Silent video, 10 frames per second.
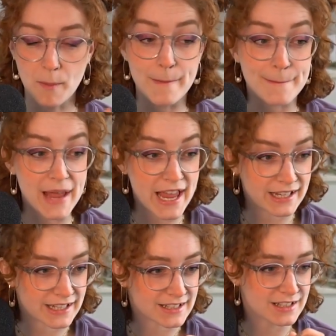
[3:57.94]

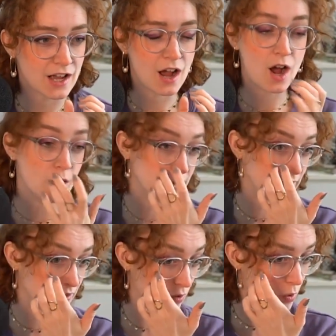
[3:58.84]
Manus. Oh
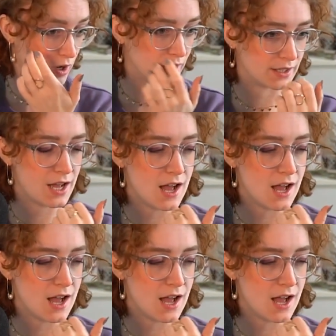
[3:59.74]
dear Lord.